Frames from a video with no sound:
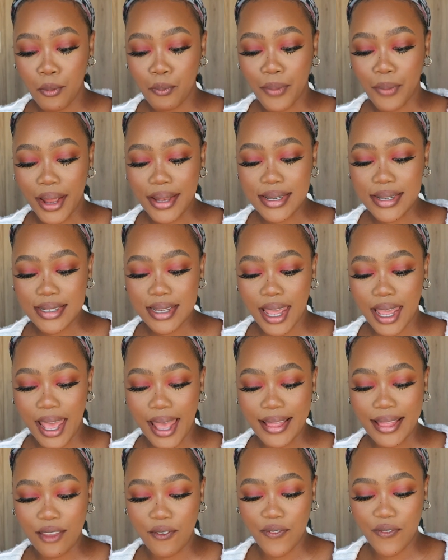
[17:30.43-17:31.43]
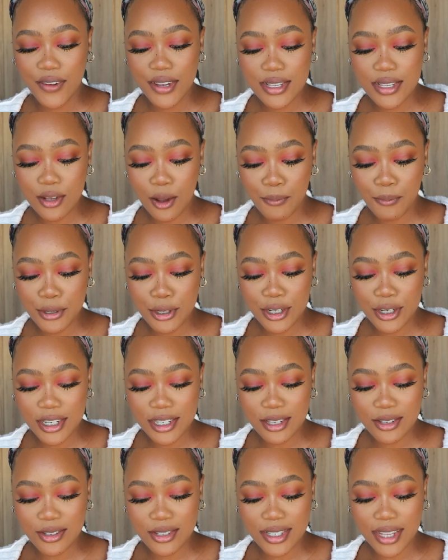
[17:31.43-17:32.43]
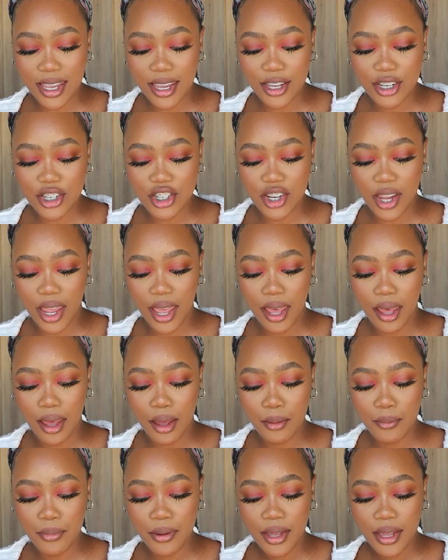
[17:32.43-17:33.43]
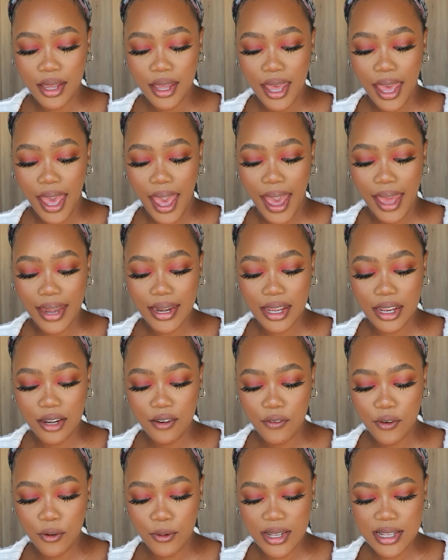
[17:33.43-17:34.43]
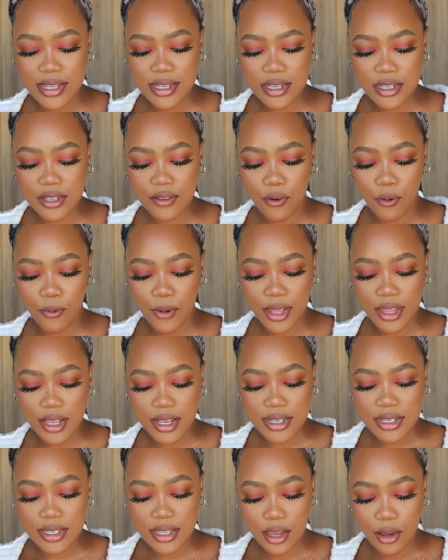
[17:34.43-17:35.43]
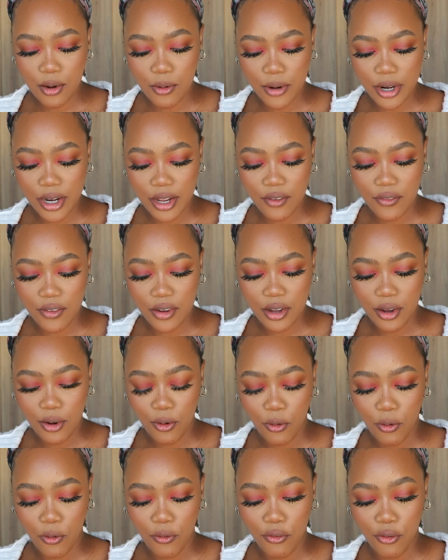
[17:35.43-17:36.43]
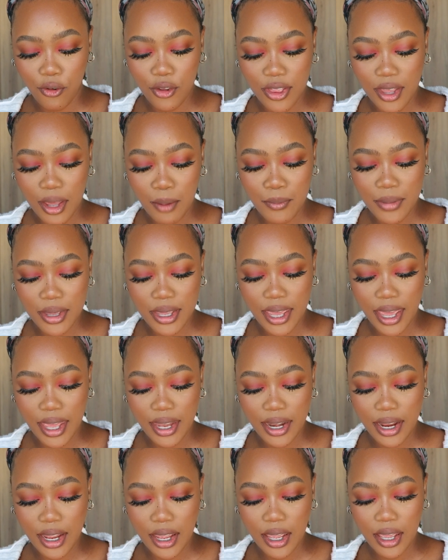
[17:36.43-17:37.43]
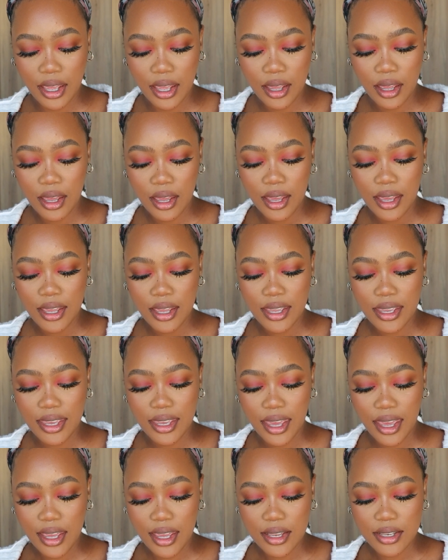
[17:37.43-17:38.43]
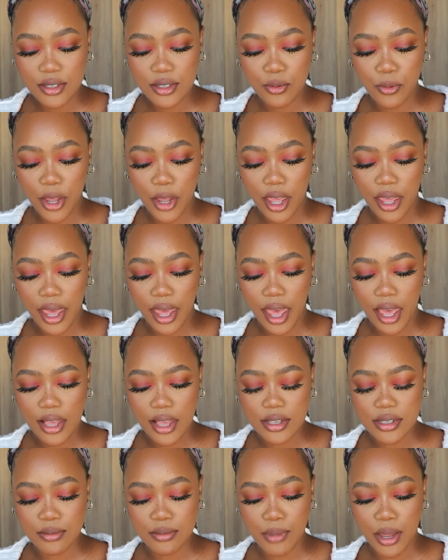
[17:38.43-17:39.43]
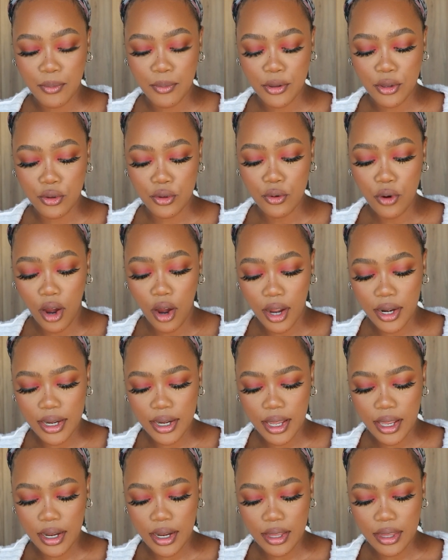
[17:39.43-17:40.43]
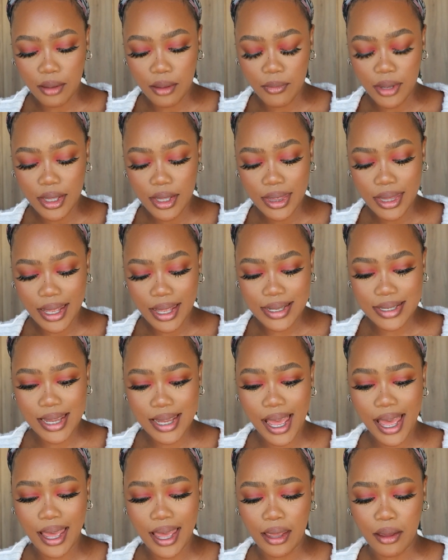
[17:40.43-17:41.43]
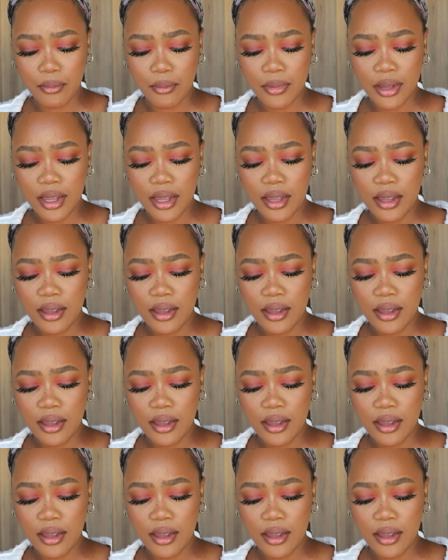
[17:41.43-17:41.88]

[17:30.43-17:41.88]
But at the first opportunity to take a jab at influencers for where they stay or whatever, or for them getting gigs whereas maybe you aren't getting them in that time,